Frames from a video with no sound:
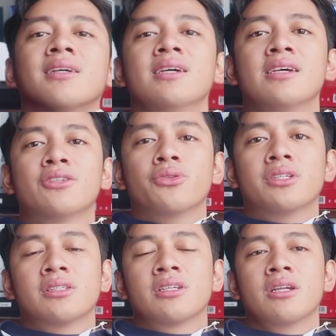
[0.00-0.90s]
Yay, so
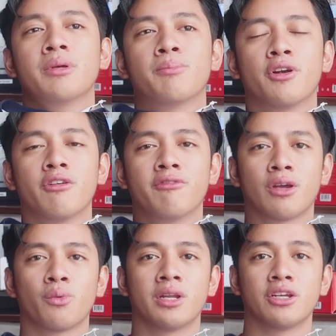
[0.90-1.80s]
this is gonna be
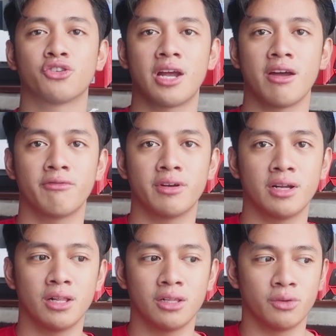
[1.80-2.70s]
perfect when I
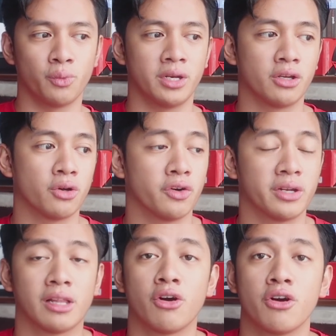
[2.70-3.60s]
travel, when I go
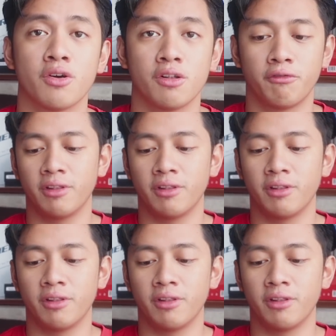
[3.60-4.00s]
on a long-haul